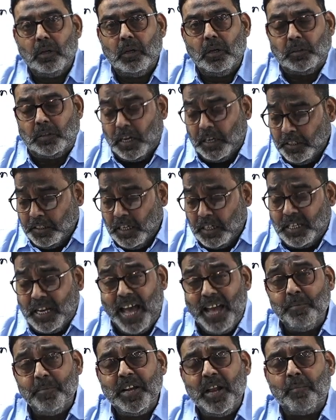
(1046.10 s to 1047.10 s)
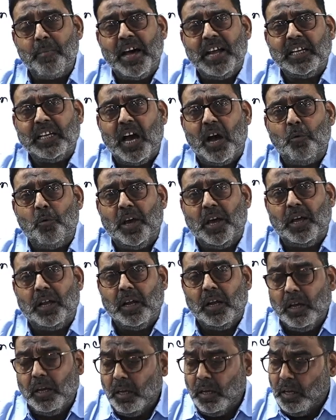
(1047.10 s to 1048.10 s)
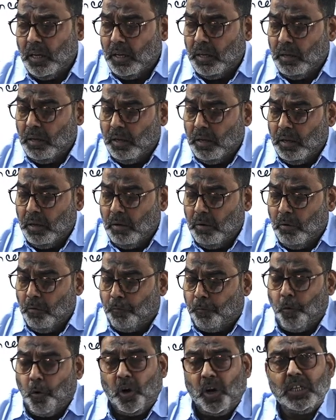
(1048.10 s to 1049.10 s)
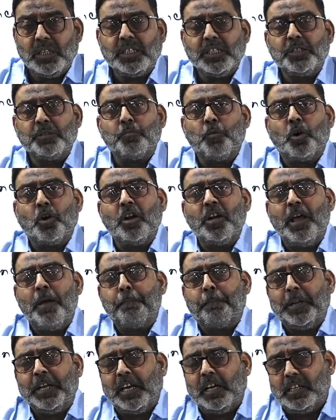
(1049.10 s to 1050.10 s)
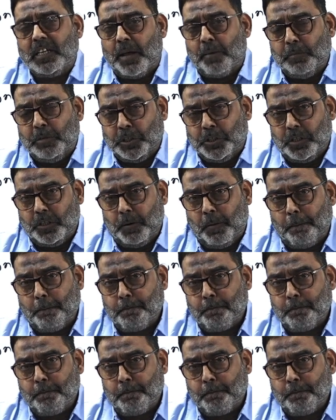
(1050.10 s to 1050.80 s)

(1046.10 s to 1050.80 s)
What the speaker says: that is the time in America where focus is more on empirical dimension.